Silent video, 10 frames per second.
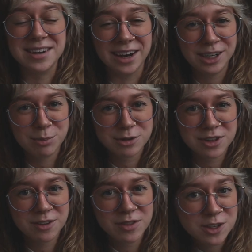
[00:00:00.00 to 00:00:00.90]

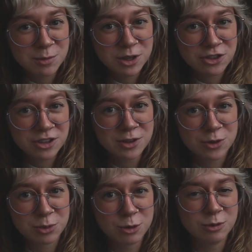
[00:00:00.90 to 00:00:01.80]
90% of the
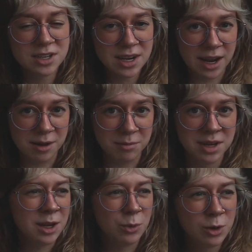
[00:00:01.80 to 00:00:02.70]
submissions through
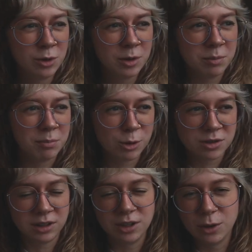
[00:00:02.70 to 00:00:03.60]
DM. It will most
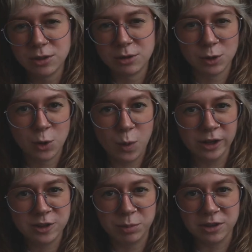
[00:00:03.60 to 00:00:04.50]
likely go to their
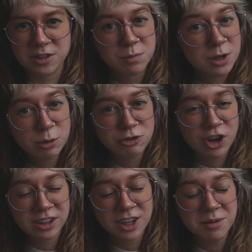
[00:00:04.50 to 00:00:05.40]
request, but some people
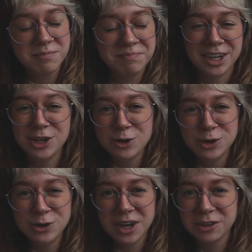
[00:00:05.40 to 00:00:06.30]
check them, and you
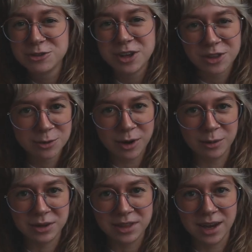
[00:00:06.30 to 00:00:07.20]
can do that. There's nothing
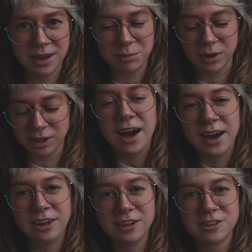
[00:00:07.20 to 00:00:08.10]
wrong with that, but I
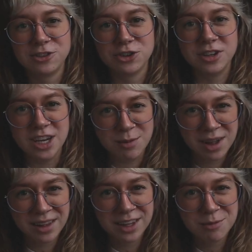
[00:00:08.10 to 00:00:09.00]
highly suggest
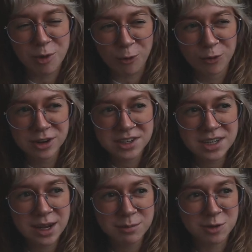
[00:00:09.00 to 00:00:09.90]
emailing them over
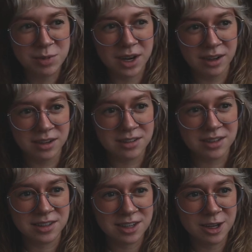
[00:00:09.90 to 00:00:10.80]
DMs because
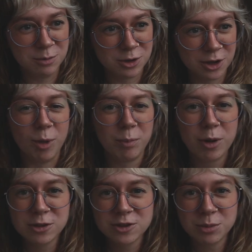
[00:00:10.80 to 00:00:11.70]
it seems more
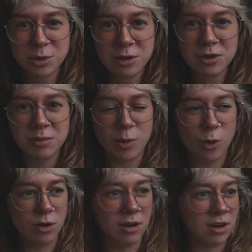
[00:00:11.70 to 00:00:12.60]
personable,
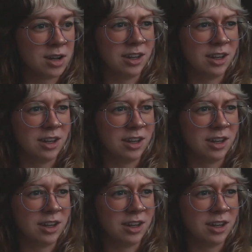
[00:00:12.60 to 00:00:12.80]
more